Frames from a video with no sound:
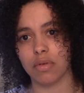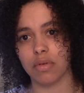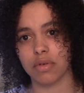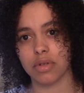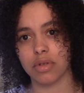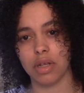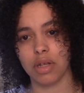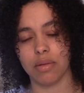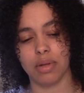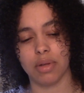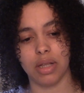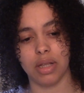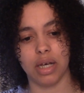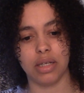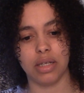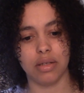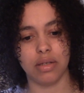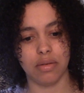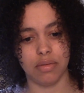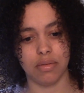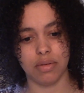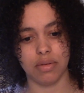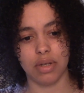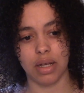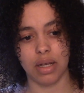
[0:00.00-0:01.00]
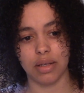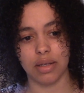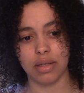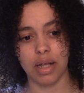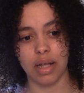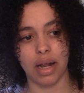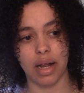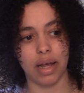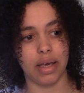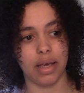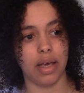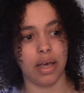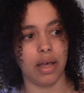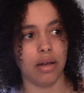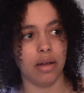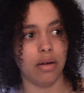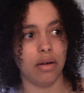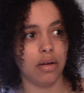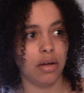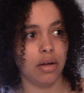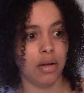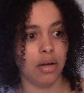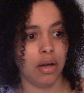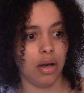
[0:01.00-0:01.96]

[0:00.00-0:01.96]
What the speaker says: or something. That's the sense that I get.